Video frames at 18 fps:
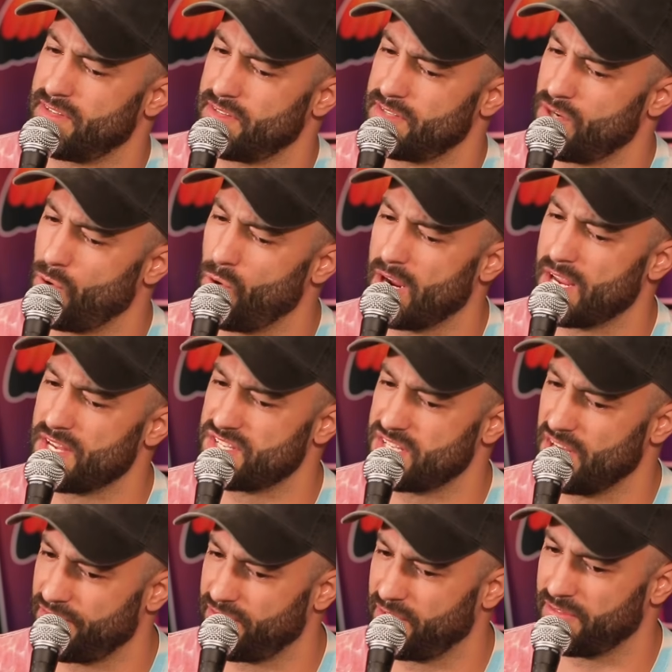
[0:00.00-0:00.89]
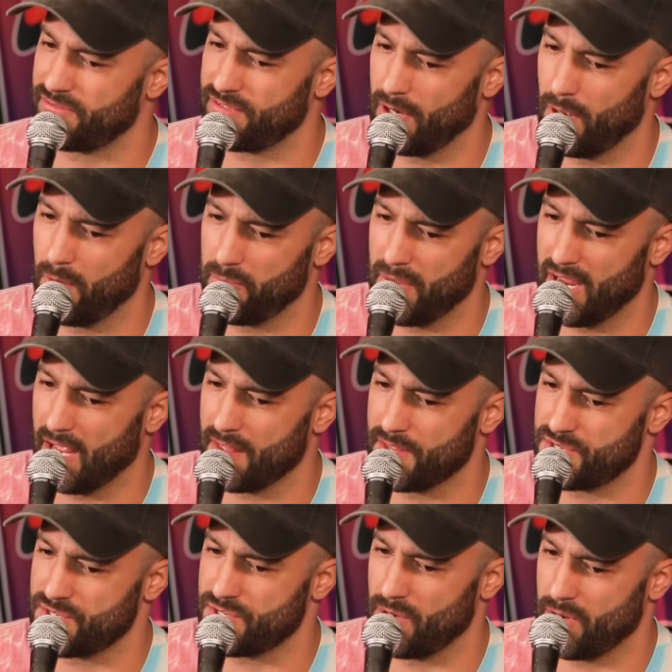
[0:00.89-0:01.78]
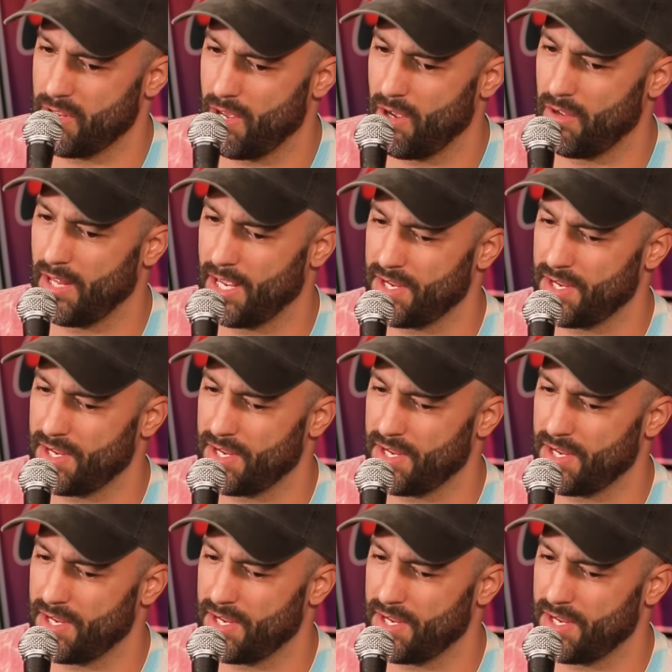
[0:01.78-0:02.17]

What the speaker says: Touring is different from being in the studio.